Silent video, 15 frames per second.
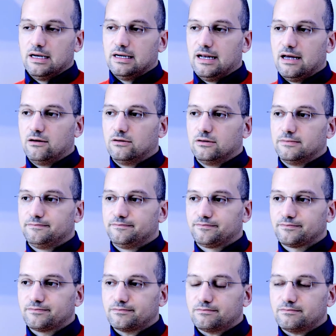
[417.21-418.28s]
Now,
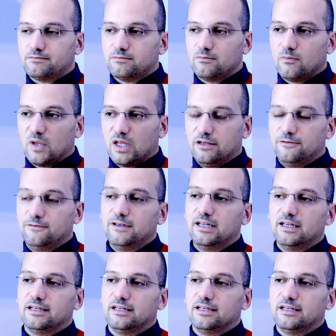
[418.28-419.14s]
the thing